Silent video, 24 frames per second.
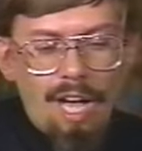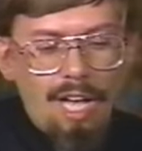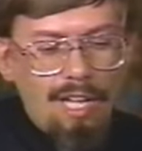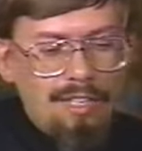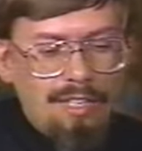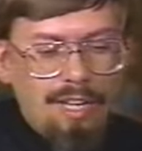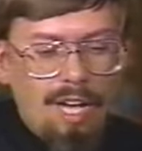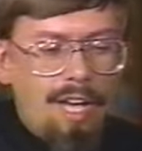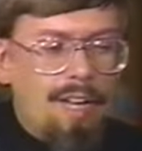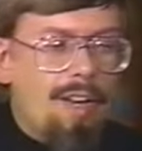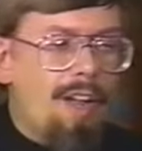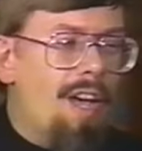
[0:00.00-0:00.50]

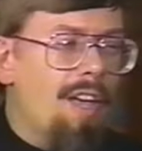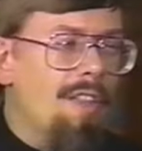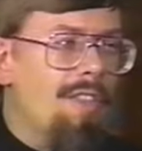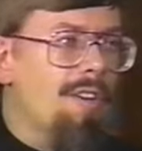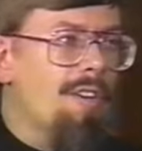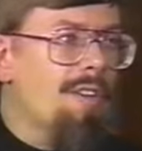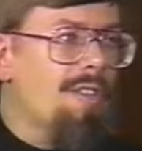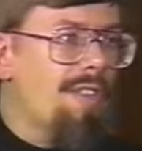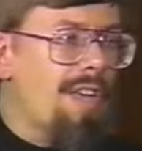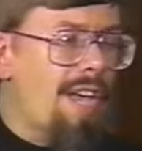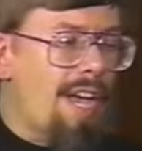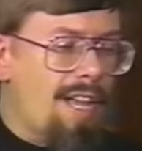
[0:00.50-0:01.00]
none
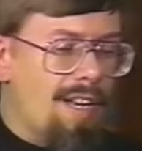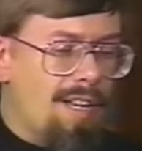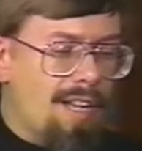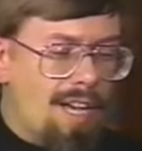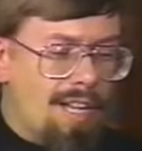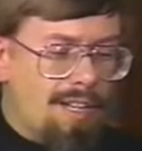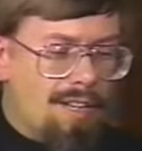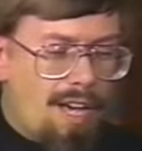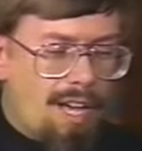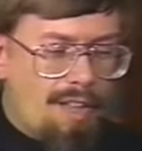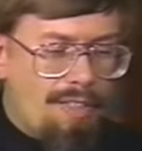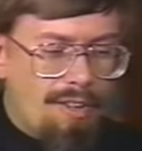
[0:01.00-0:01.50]
other than
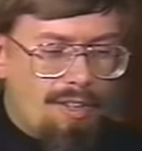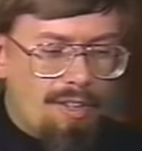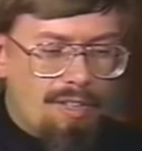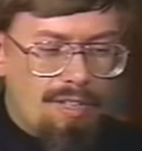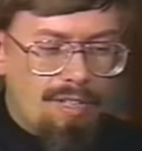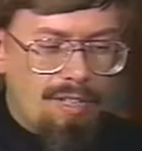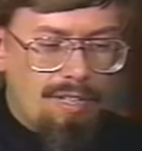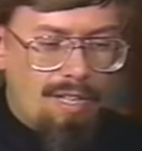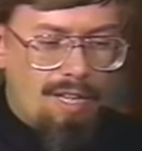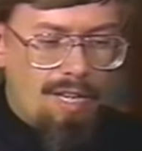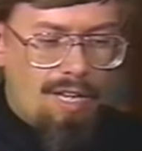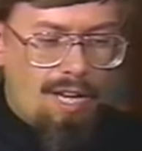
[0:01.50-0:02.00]

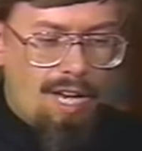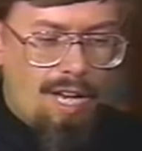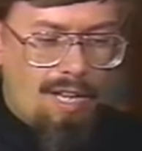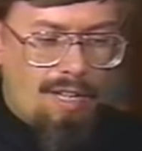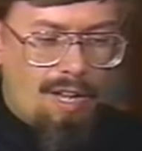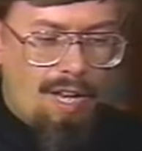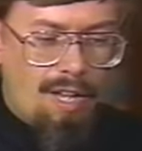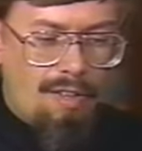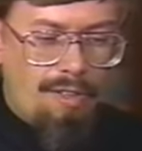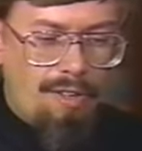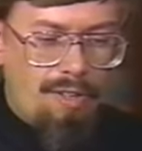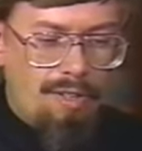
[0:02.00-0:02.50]

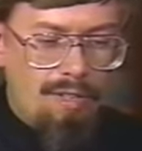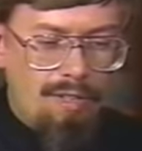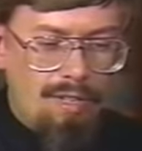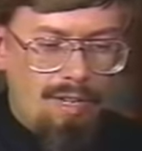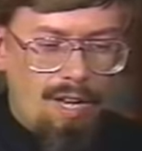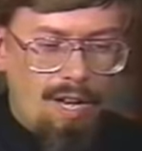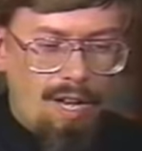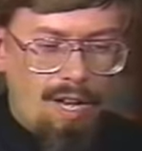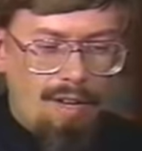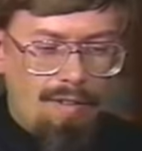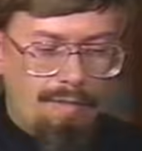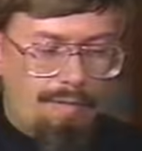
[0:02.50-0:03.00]
another
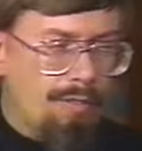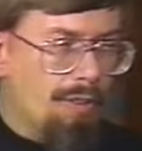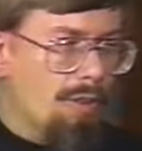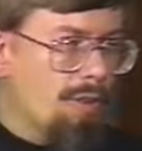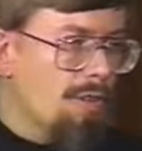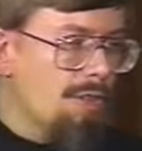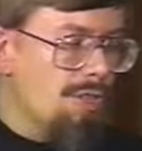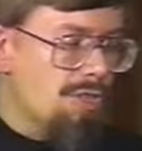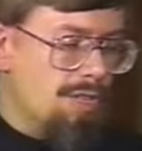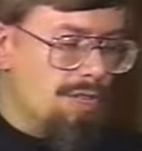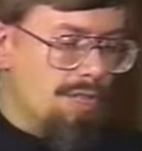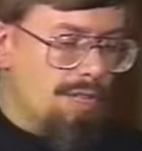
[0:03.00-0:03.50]

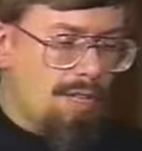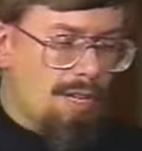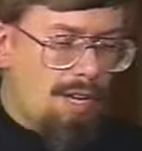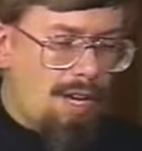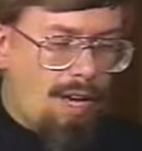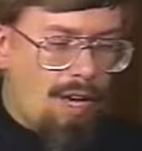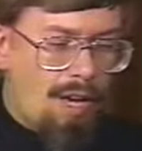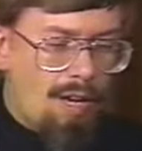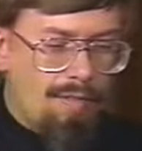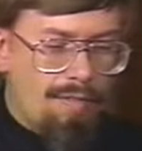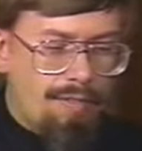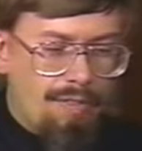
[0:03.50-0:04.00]
version
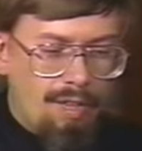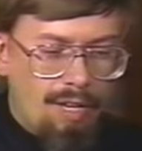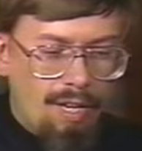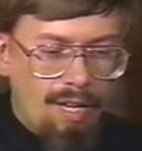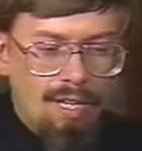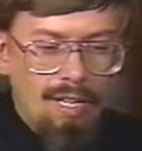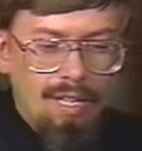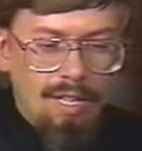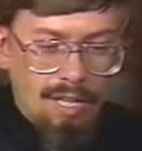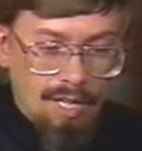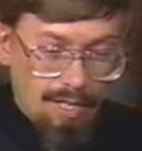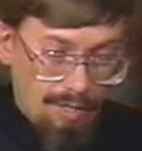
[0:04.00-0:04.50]
of
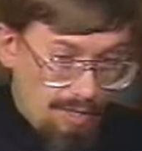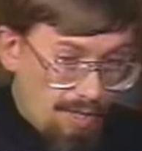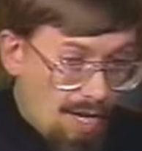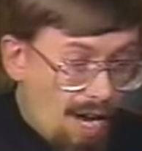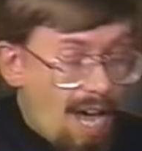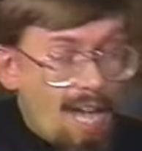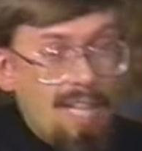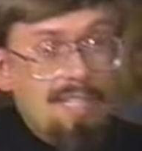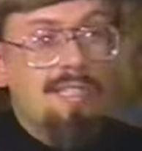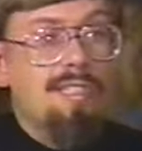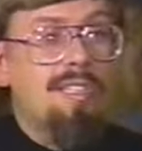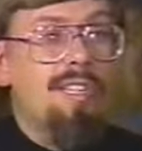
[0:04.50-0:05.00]
the
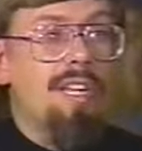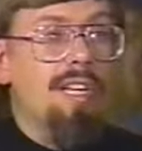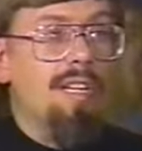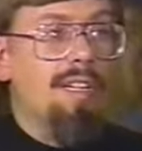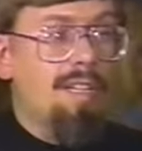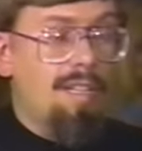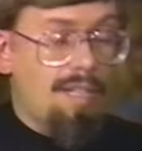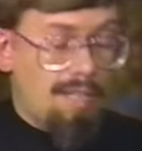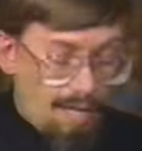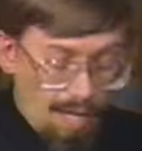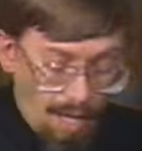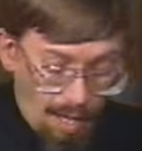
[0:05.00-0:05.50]
Gnostic
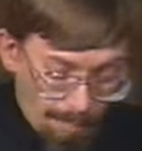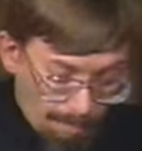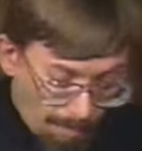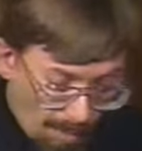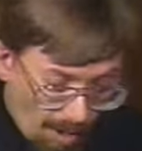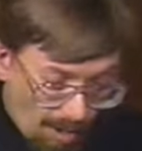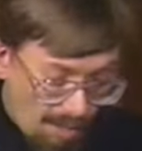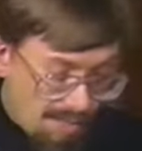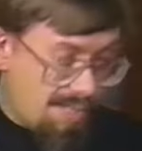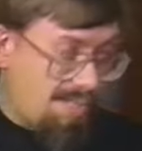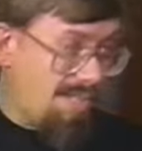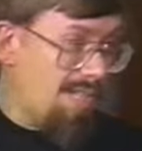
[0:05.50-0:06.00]

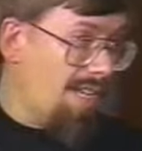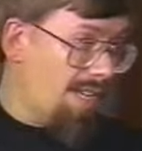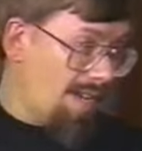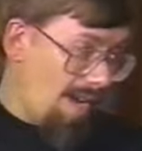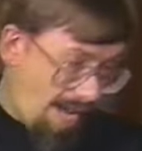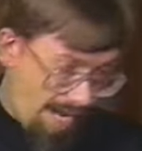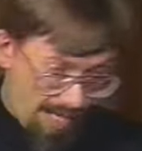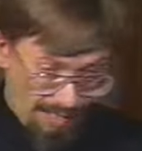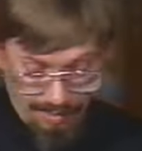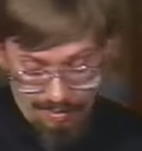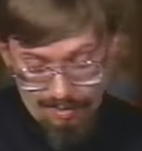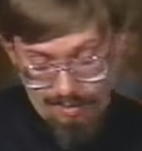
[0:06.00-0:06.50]

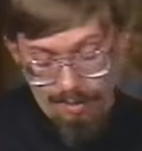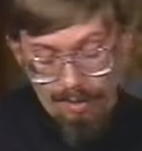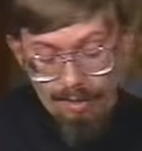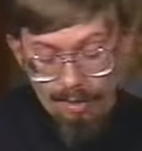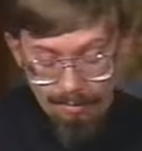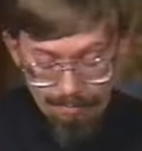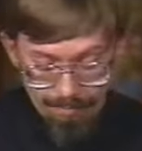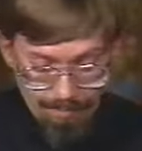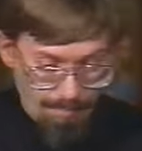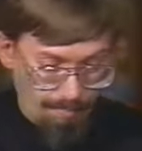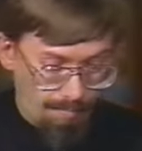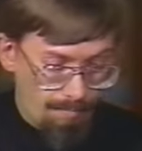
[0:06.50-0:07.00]
Marcionites
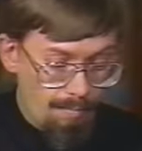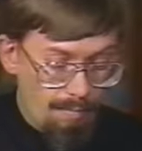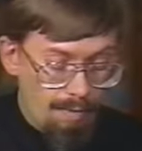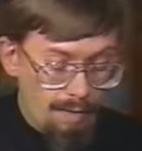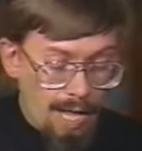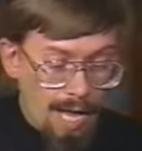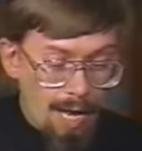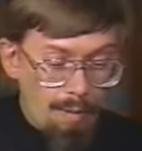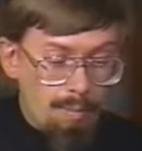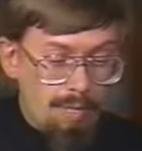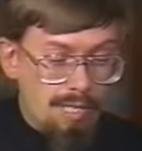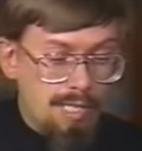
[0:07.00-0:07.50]

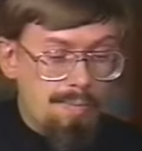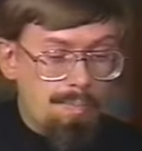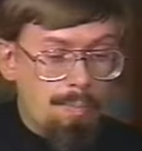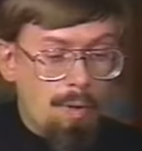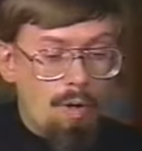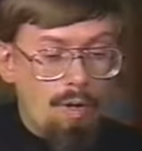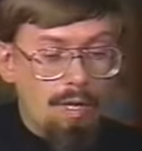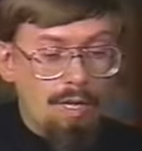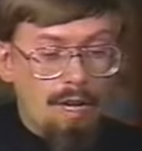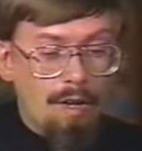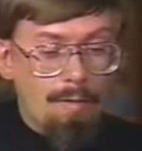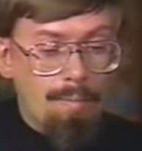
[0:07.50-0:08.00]
that we
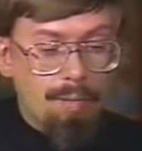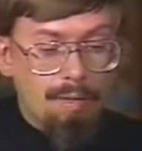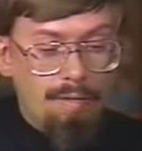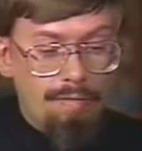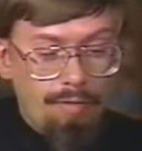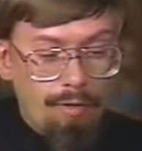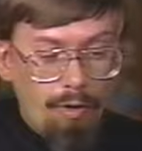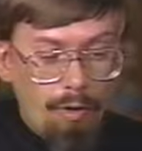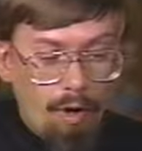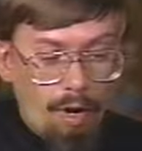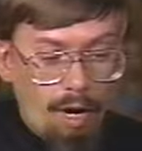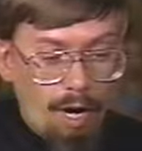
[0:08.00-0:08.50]
spoke of
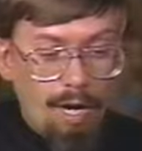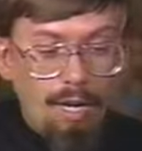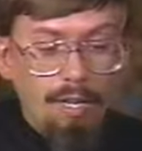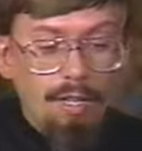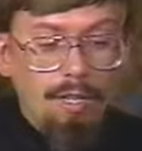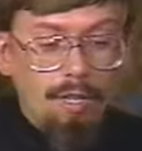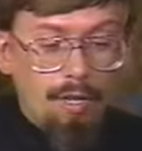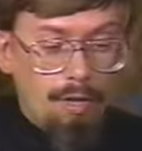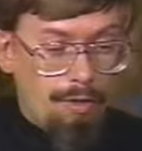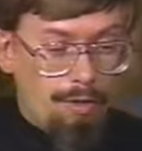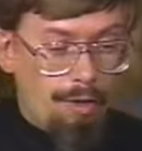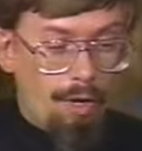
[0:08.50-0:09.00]
before.
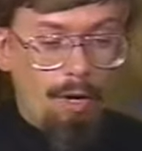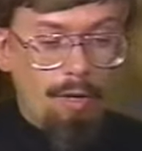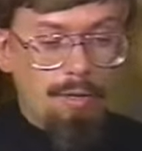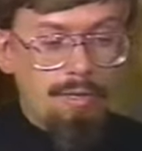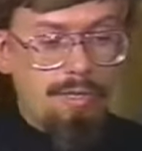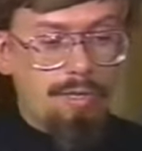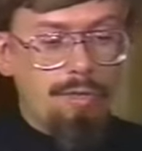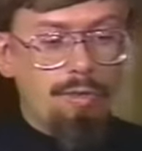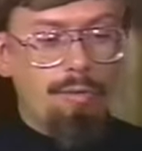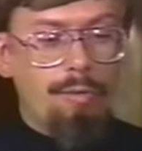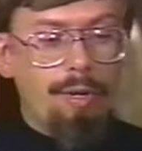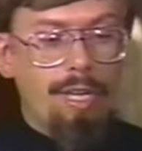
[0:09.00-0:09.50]

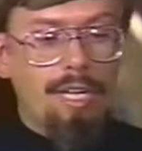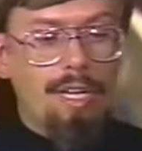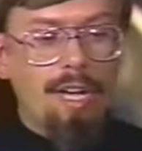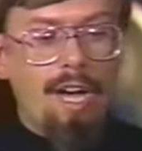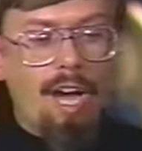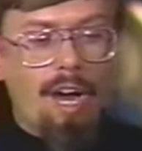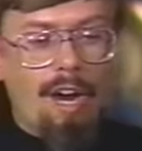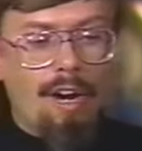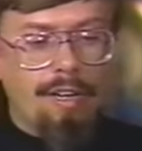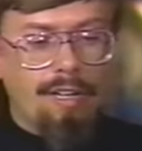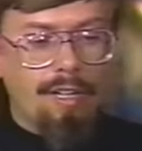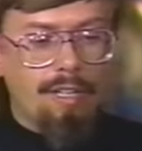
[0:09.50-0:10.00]
Those who
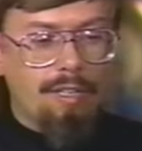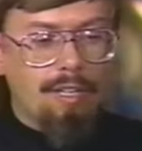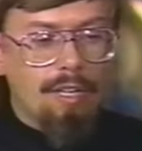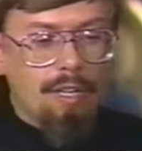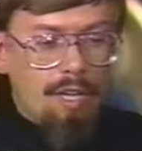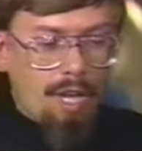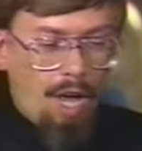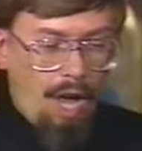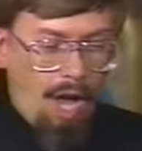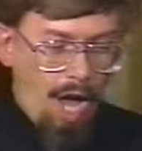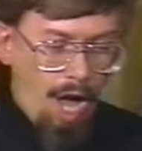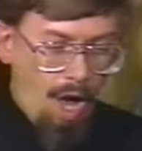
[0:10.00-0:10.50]
regarded
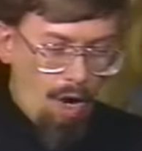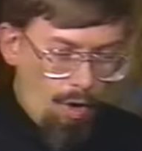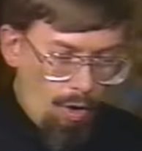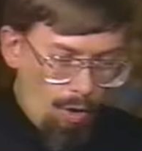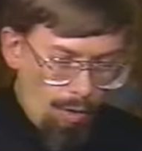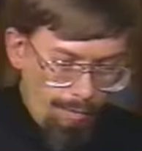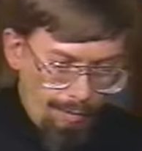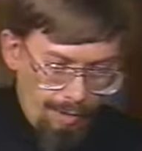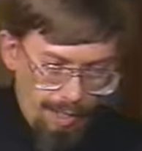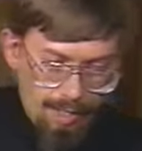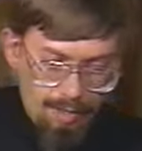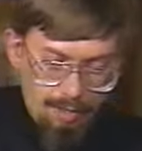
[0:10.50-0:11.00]
only